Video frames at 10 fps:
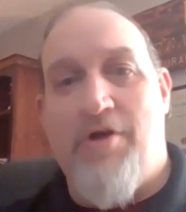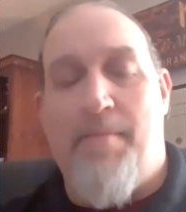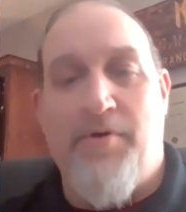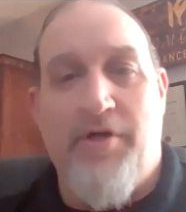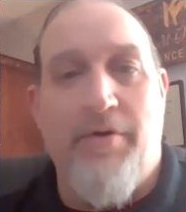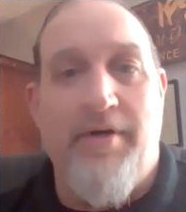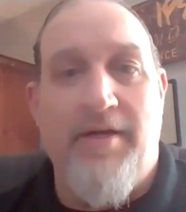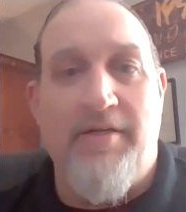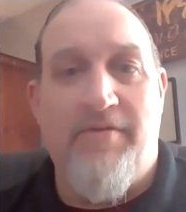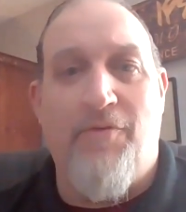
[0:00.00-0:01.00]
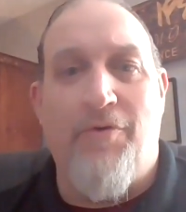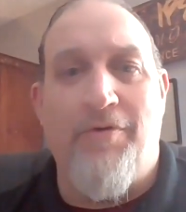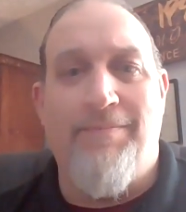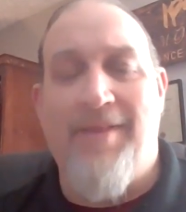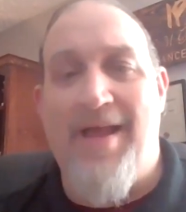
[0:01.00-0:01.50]
opportunities
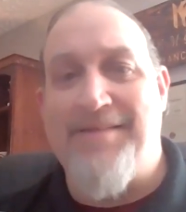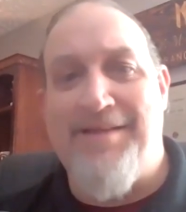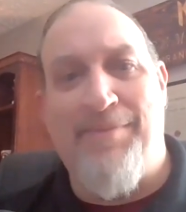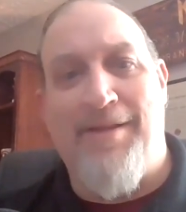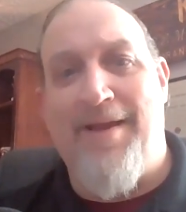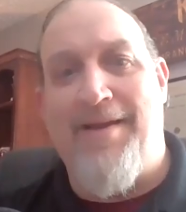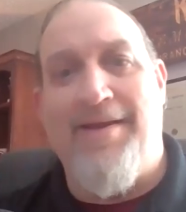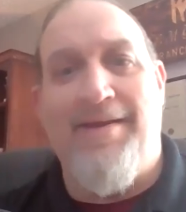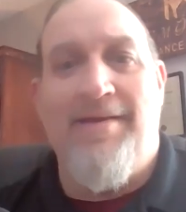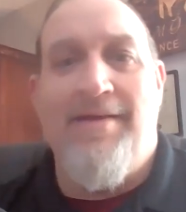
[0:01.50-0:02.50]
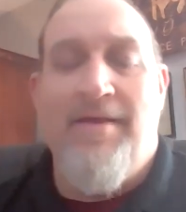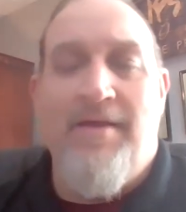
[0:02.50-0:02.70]
for legacy planning,